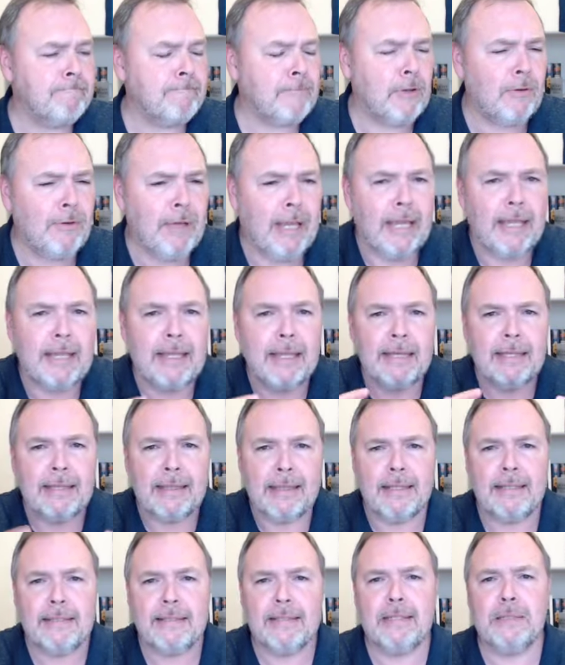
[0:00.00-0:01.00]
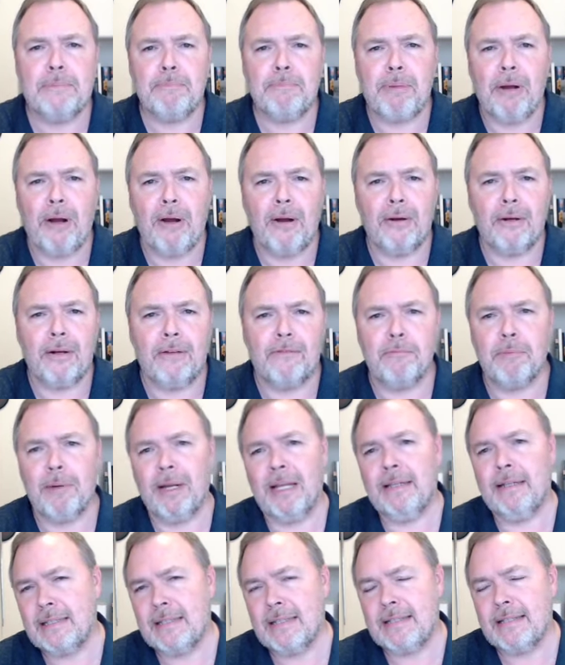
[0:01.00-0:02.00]
okay, this is part of
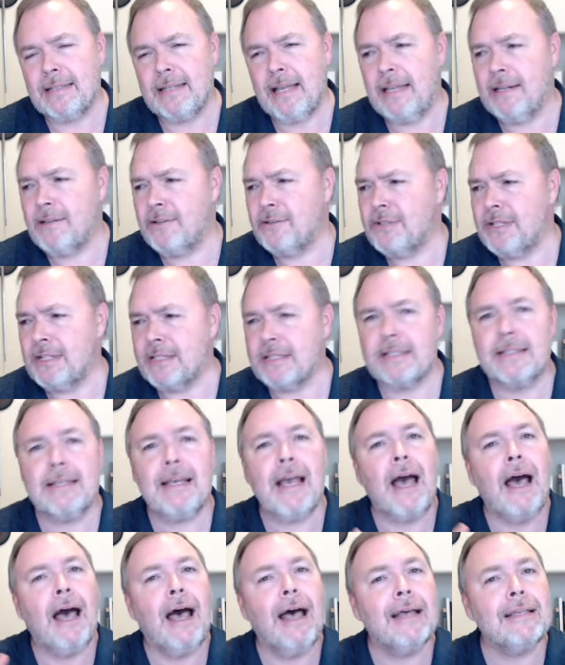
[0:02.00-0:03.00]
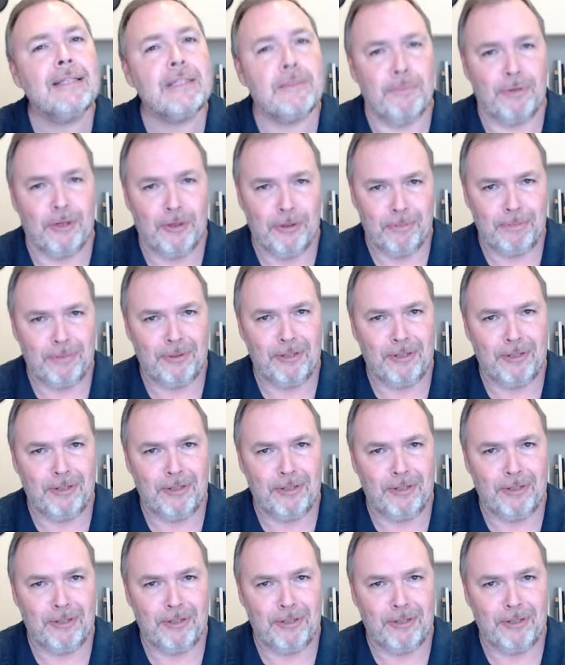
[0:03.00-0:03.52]
Brandon Sanderson's Cosmere